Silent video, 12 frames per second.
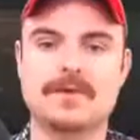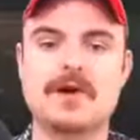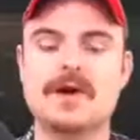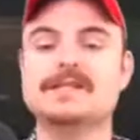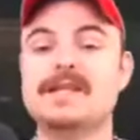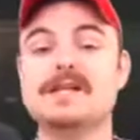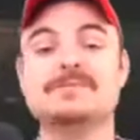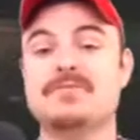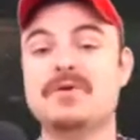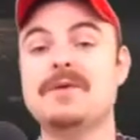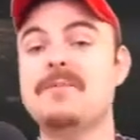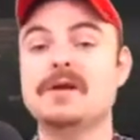But guys, that's
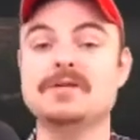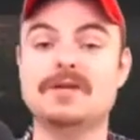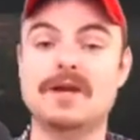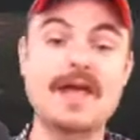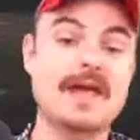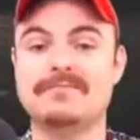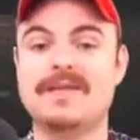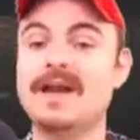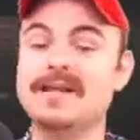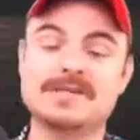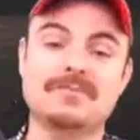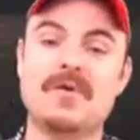pretty much it.
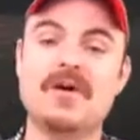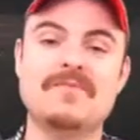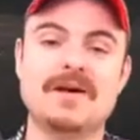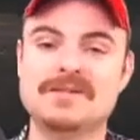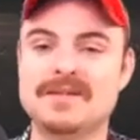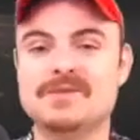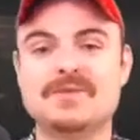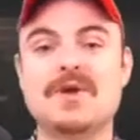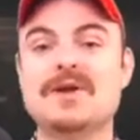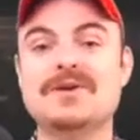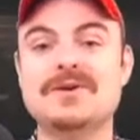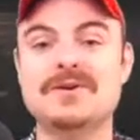That is the Brave browser. That's what
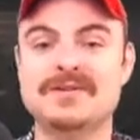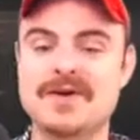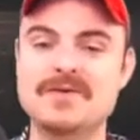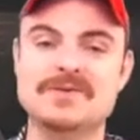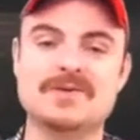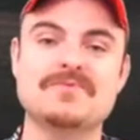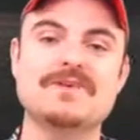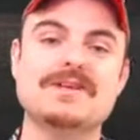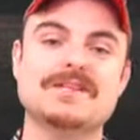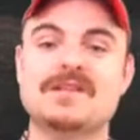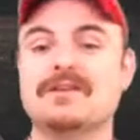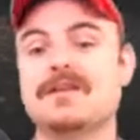I use. Those are the
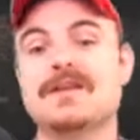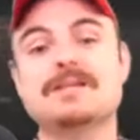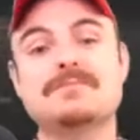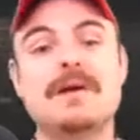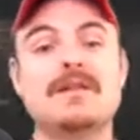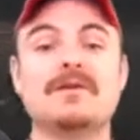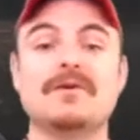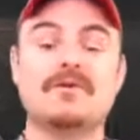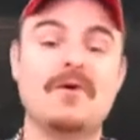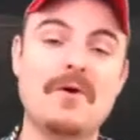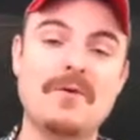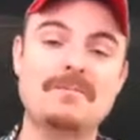reasons I think it's better than
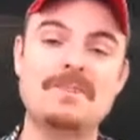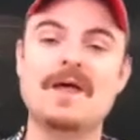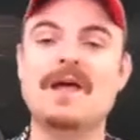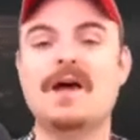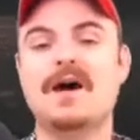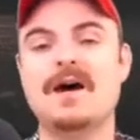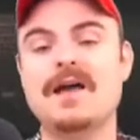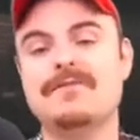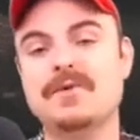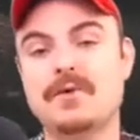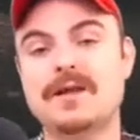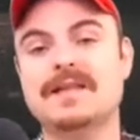Chrome.
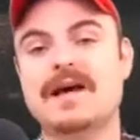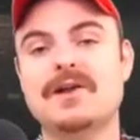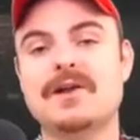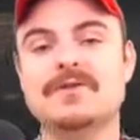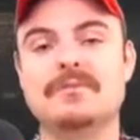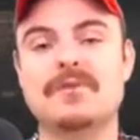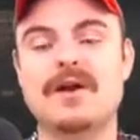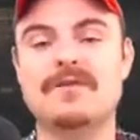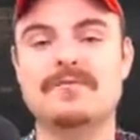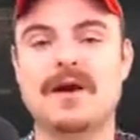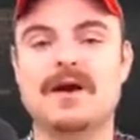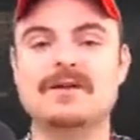If you want to download the
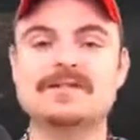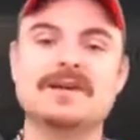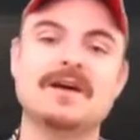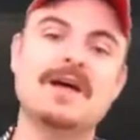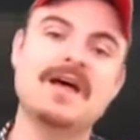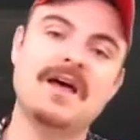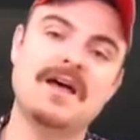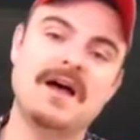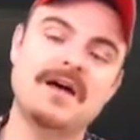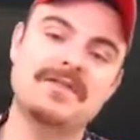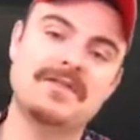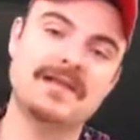Brave browser,
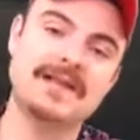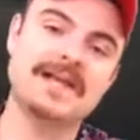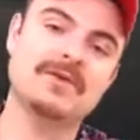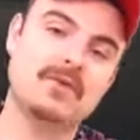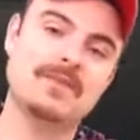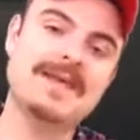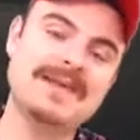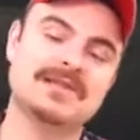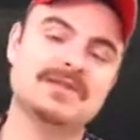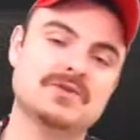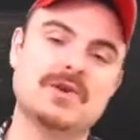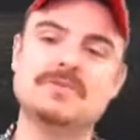the link will be in the
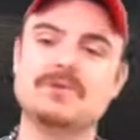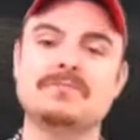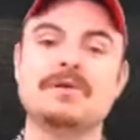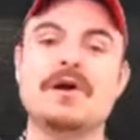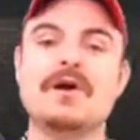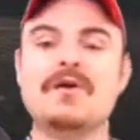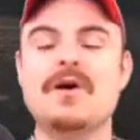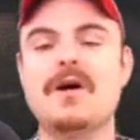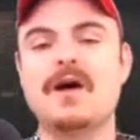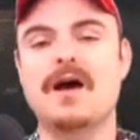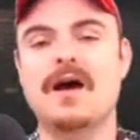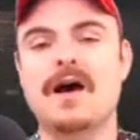description below,
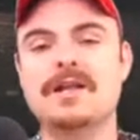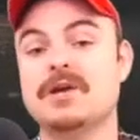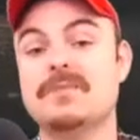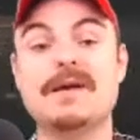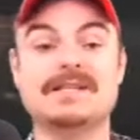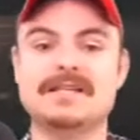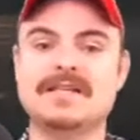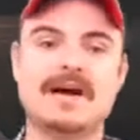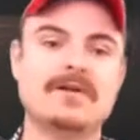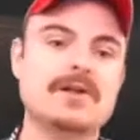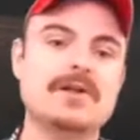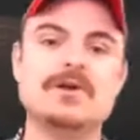and you can basically
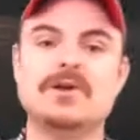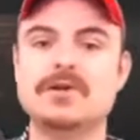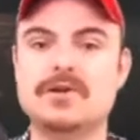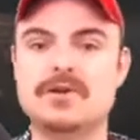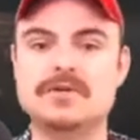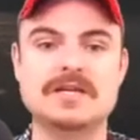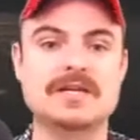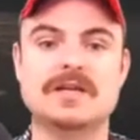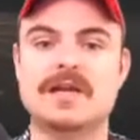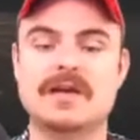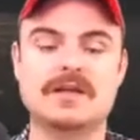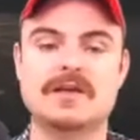download it. You can use it. You
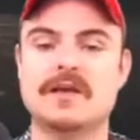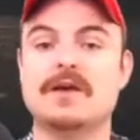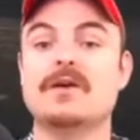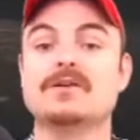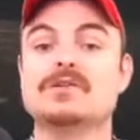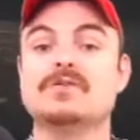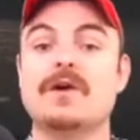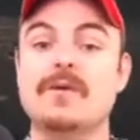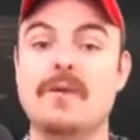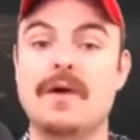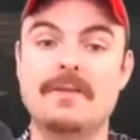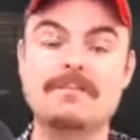can get going
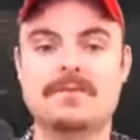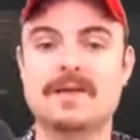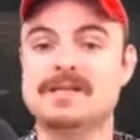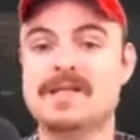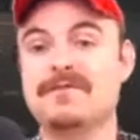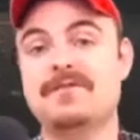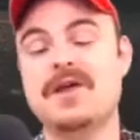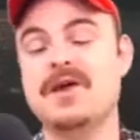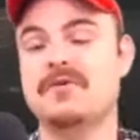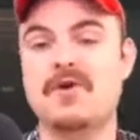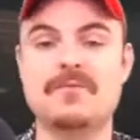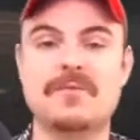straight away. But it's definitely
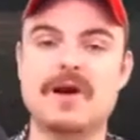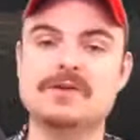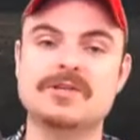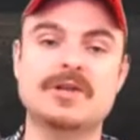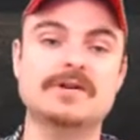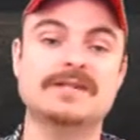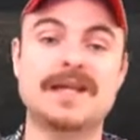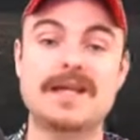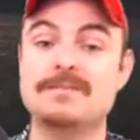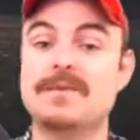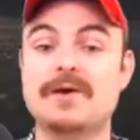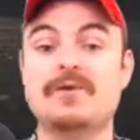a growing browser. You know, it's
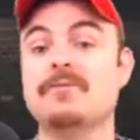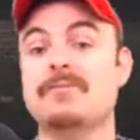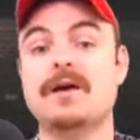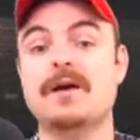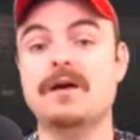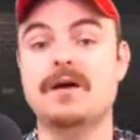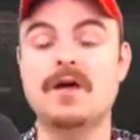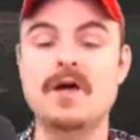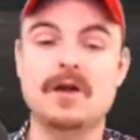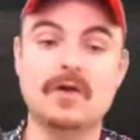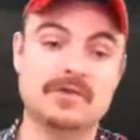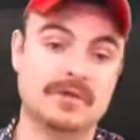getting bigger and bigger.
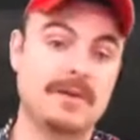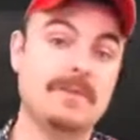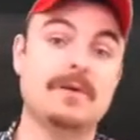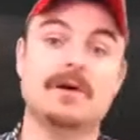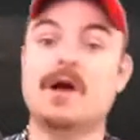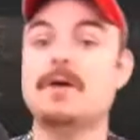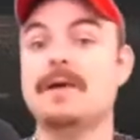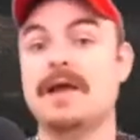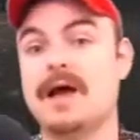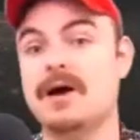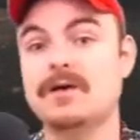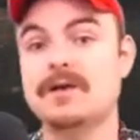Lots of people are coming
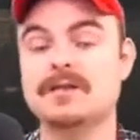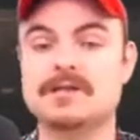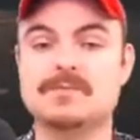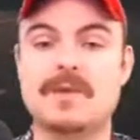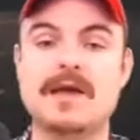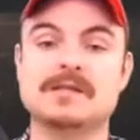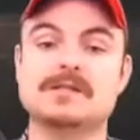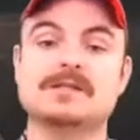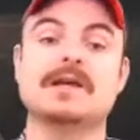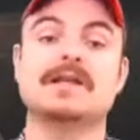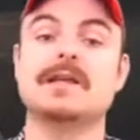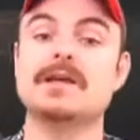out in the space and
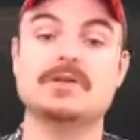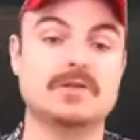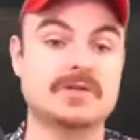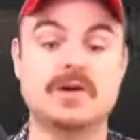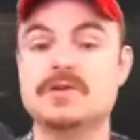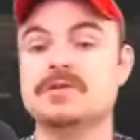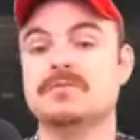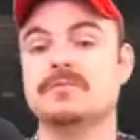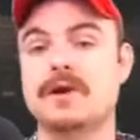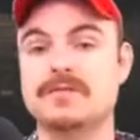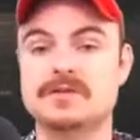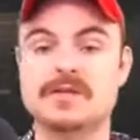saying that you should start using
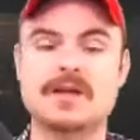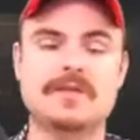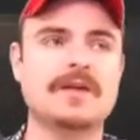Brave instead. I